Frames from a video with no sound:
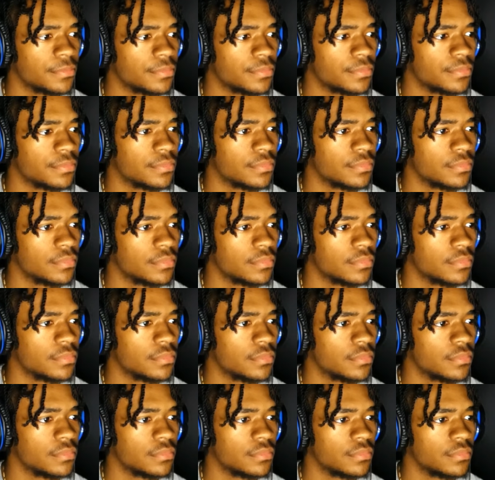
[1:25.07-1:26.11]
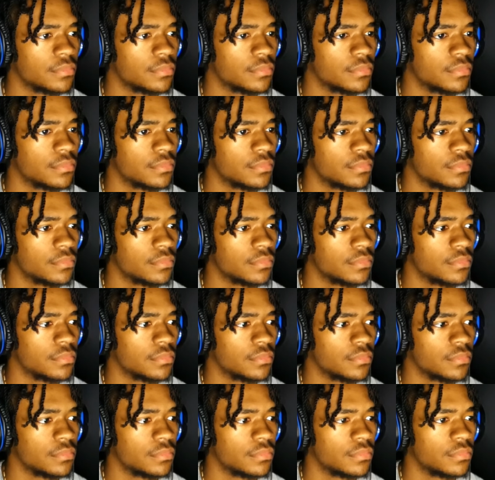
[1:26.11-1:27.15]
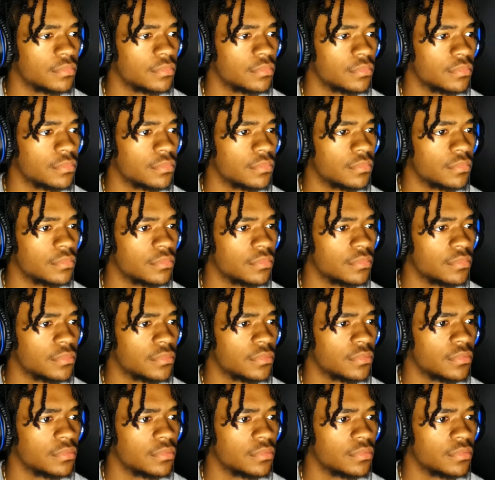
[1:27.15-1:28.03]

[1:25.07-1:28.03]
(silence)